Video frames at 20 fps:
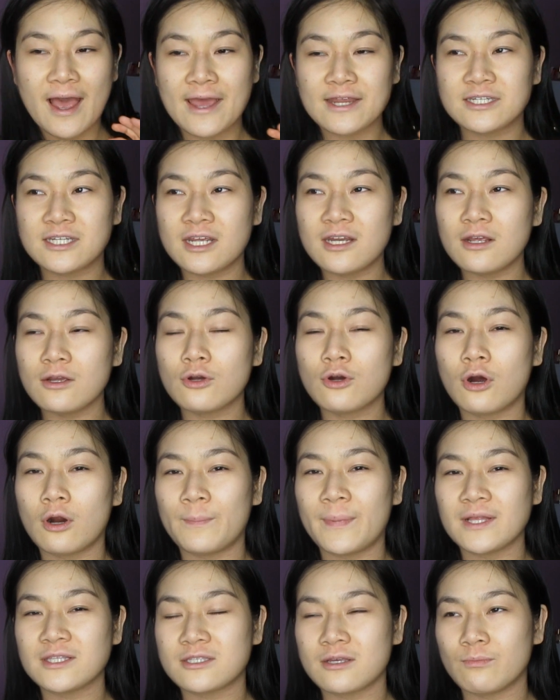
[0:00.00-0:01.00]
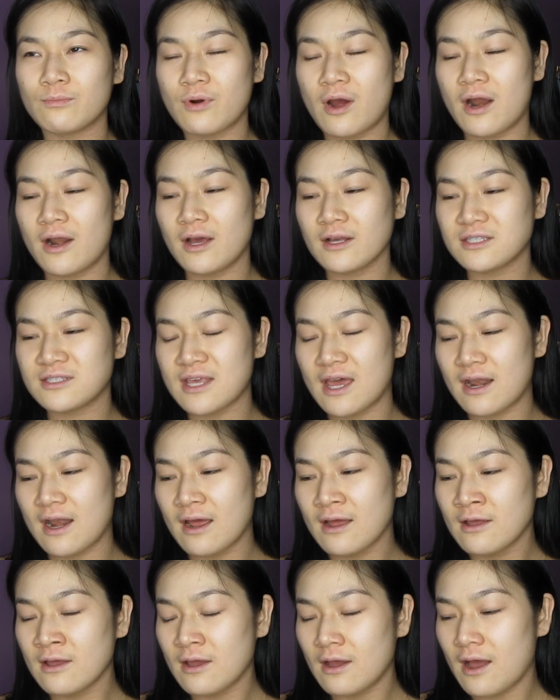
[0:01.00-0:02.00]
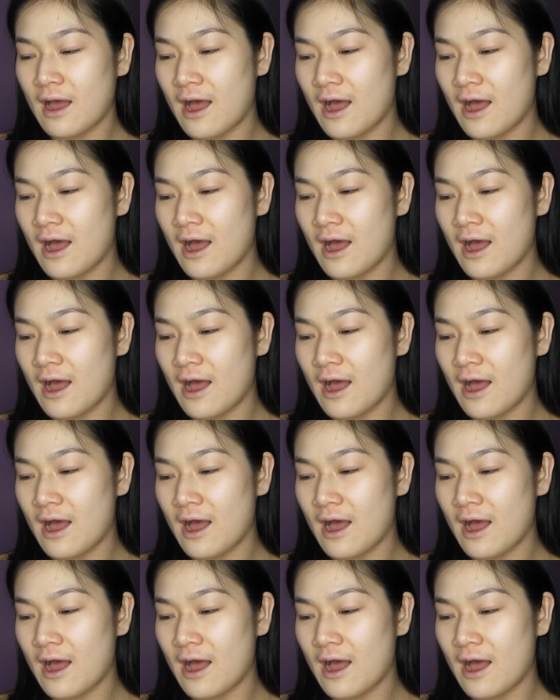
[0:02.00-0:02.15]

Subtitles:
I did incorporate some products that